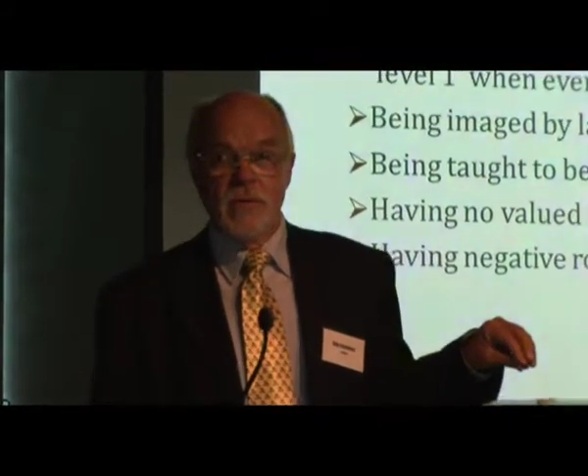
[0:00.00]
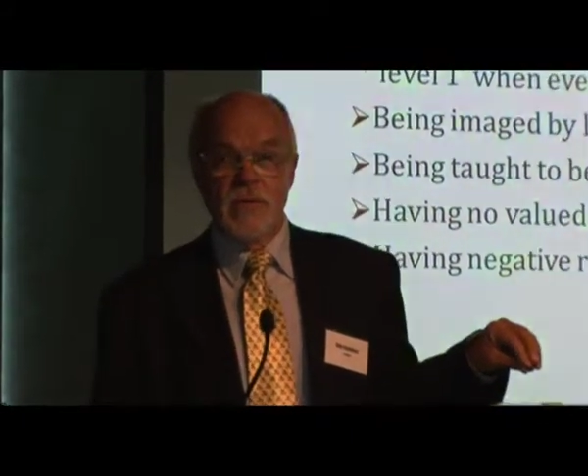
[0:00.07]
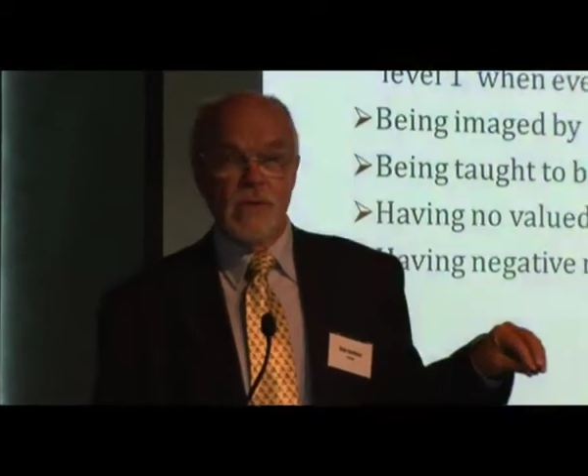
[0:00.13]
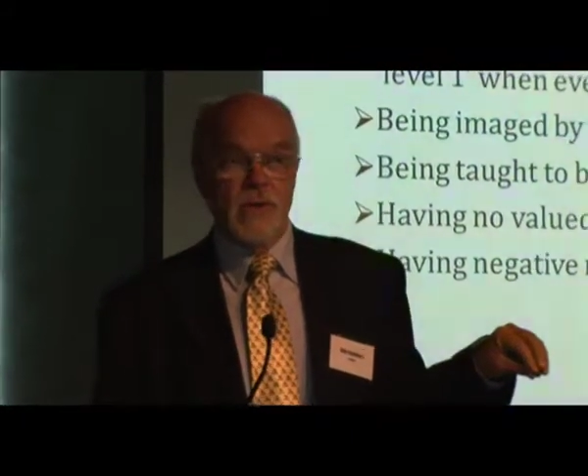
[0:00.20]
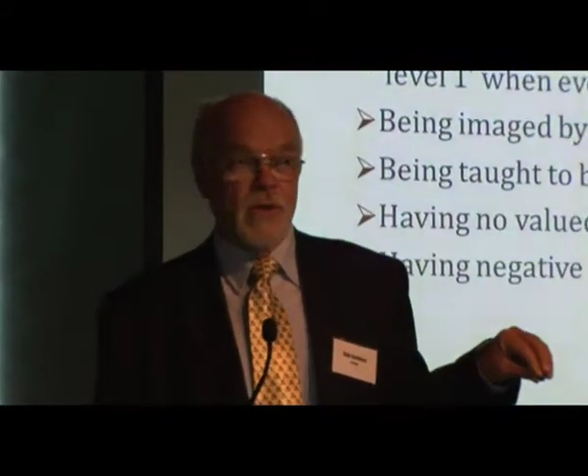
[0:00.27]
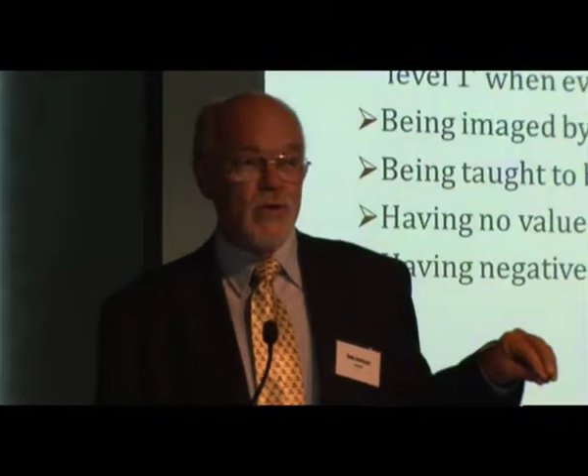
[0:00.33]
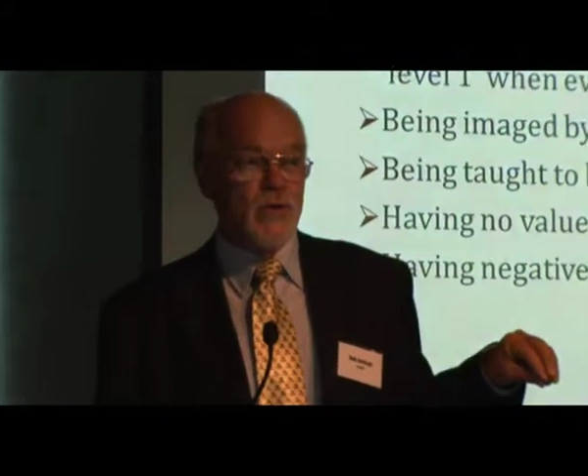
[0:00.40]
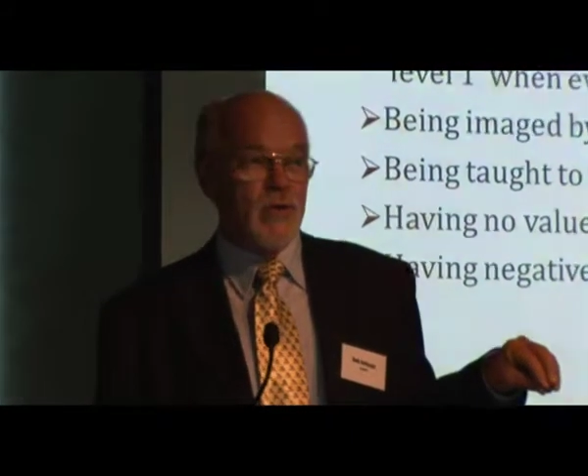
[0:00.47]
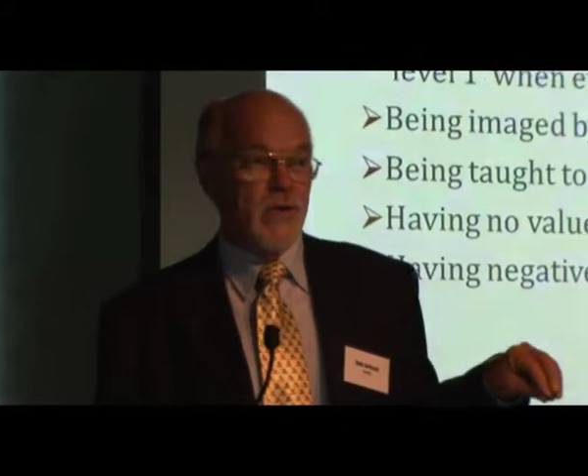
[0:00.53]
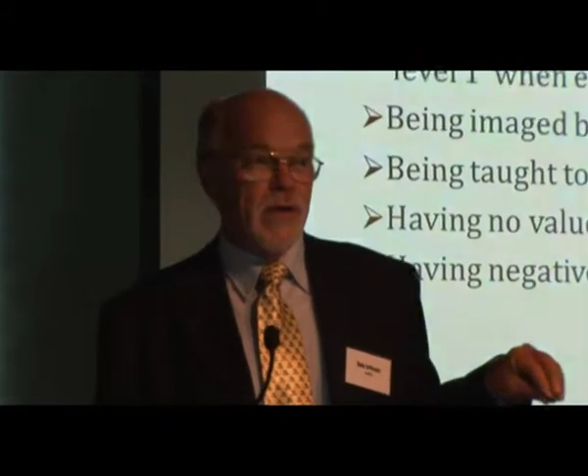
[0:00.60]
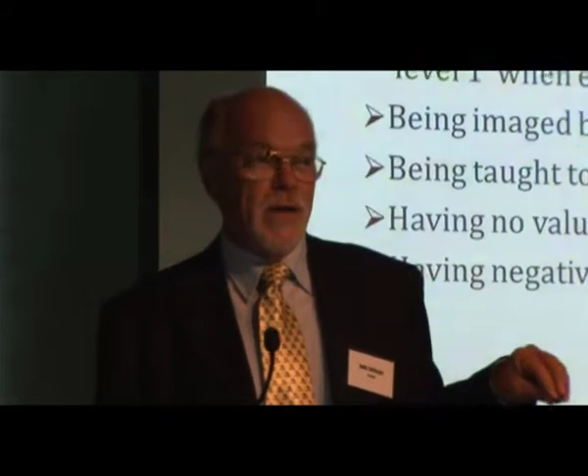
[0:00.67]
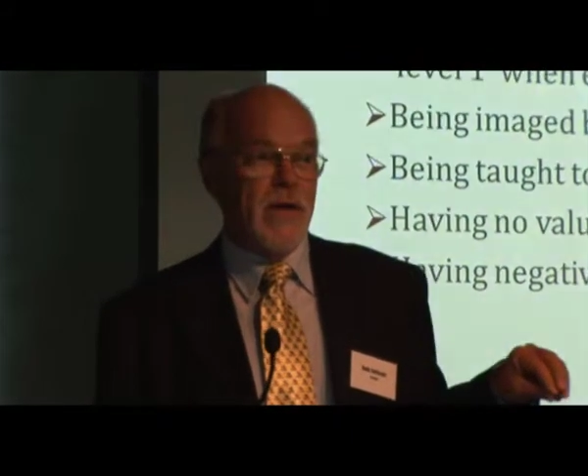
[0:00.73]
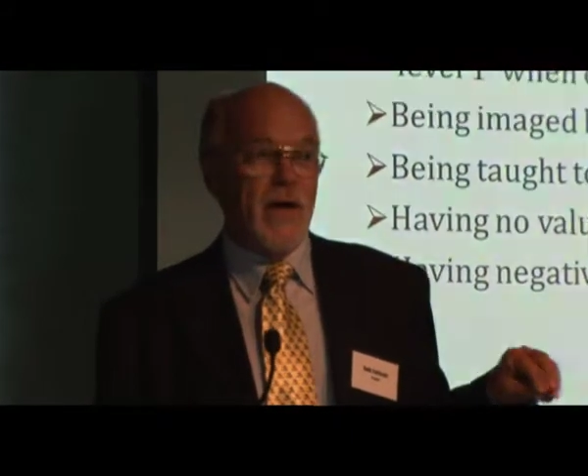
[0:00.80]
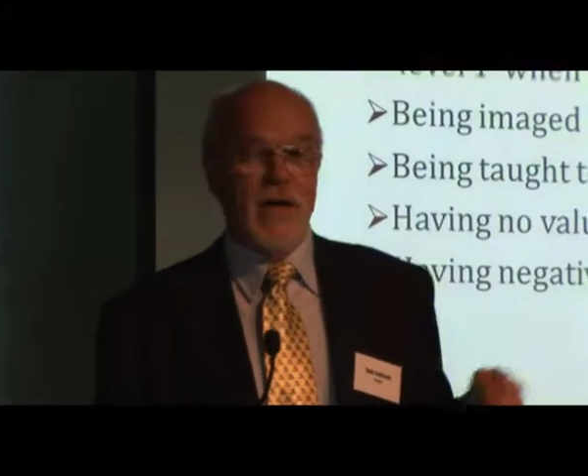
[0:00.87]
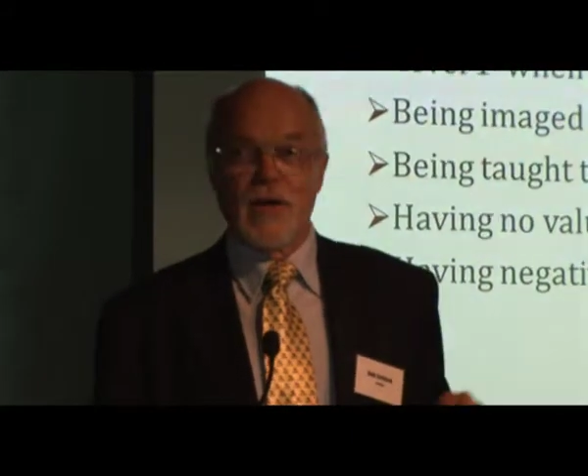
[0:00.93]
socially
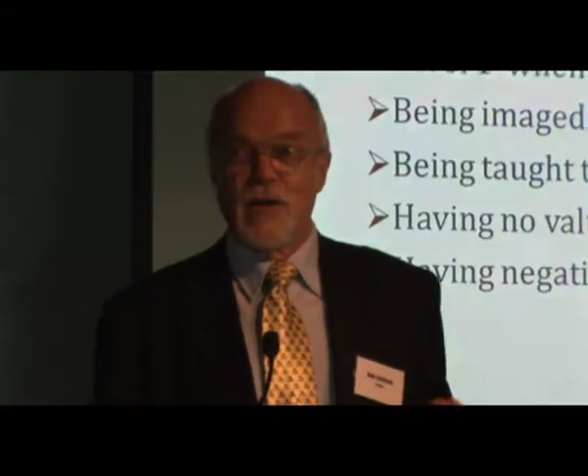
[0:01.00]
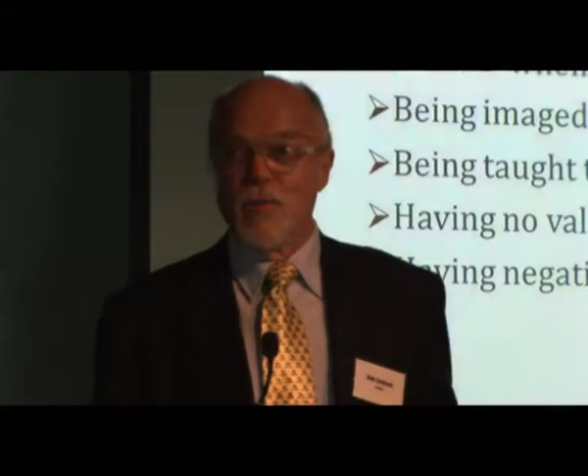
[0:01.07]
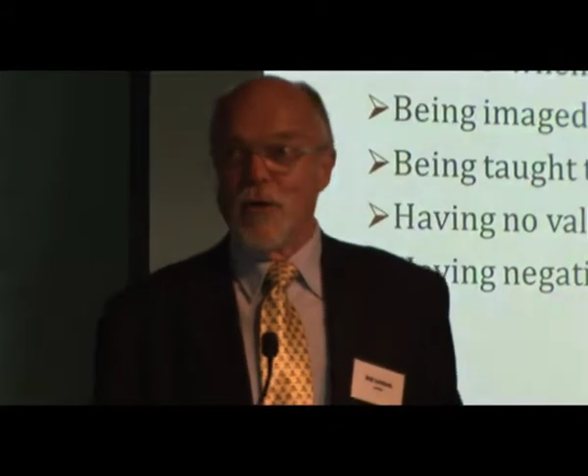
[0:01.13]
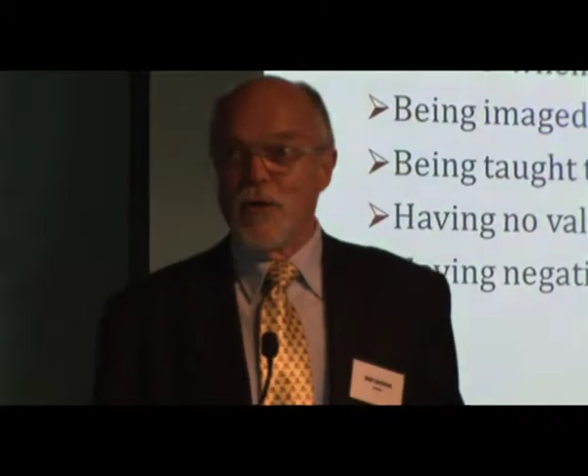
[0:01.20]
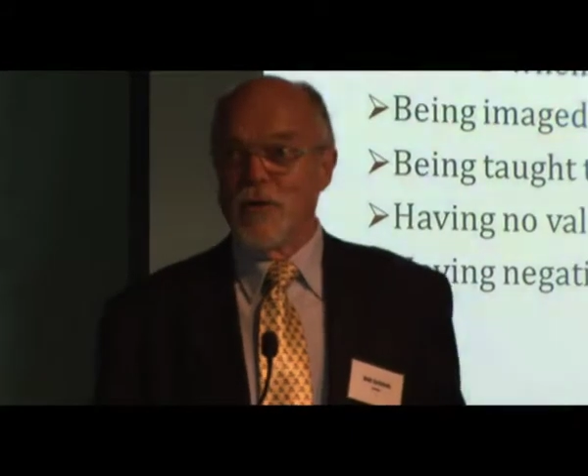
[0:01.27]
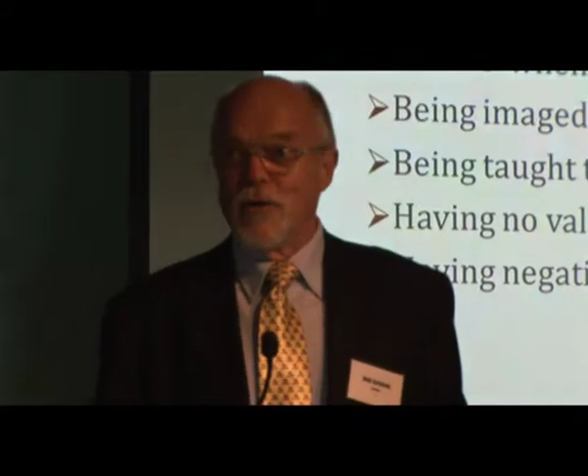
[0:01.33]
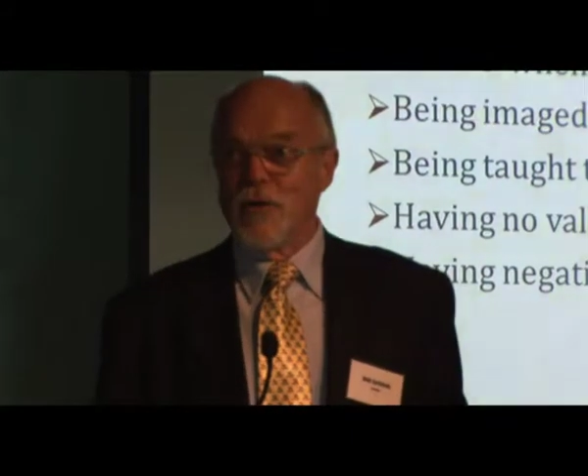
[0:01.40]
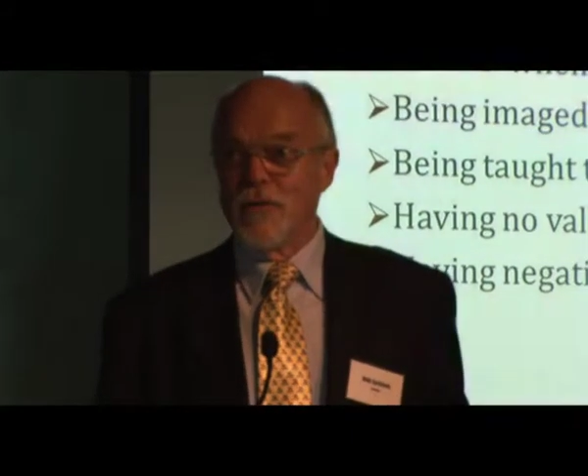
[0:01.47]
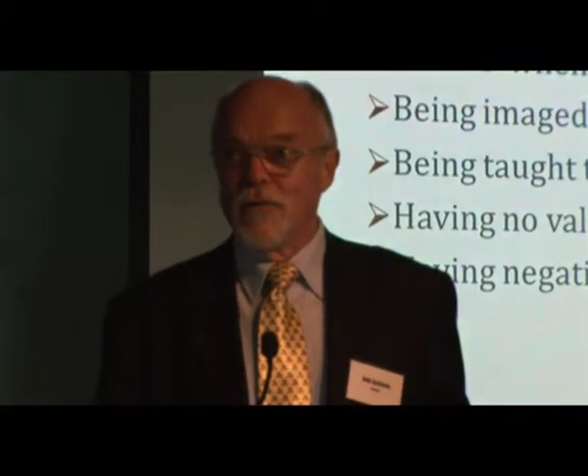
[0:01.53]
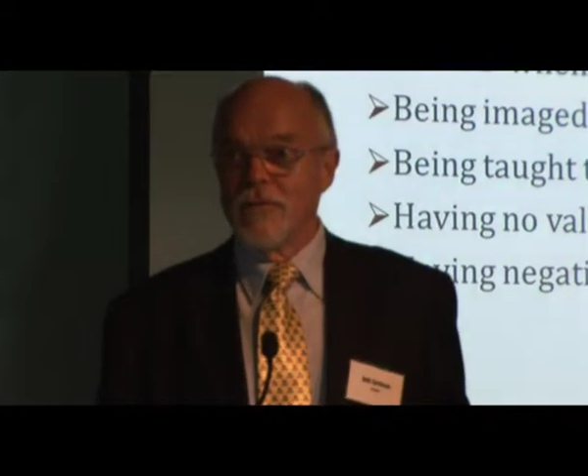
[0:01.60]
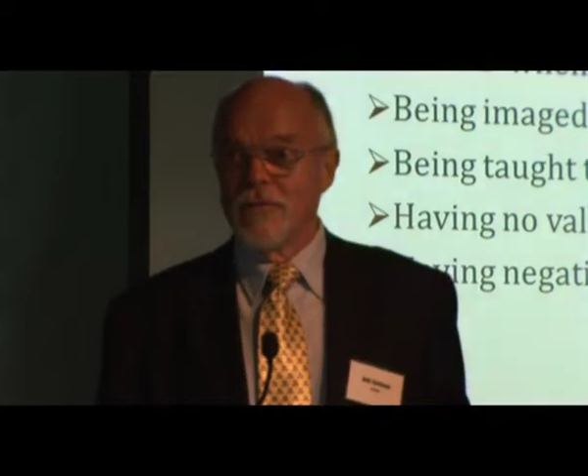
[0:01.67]
and academically,